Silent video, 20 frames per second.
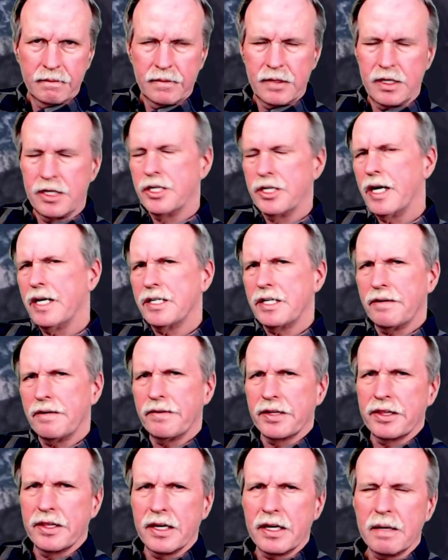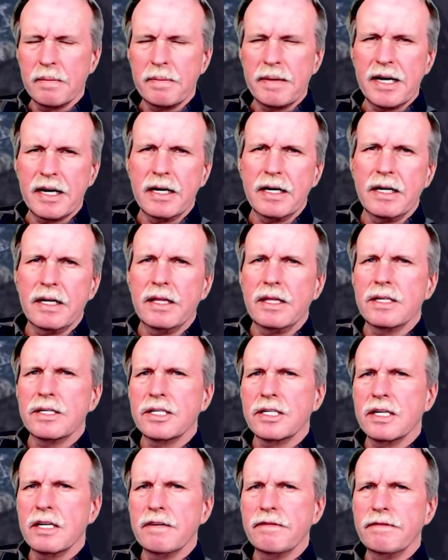Did you guys ever think about any of this
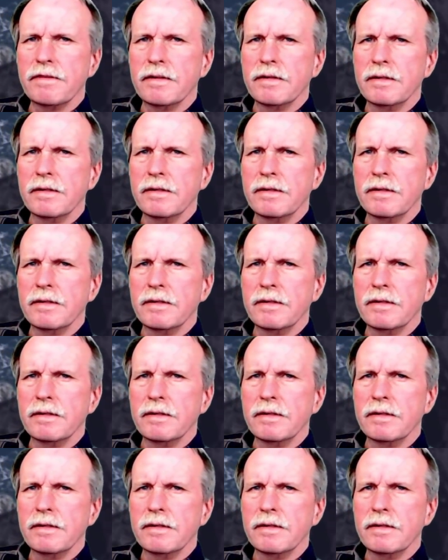stuff?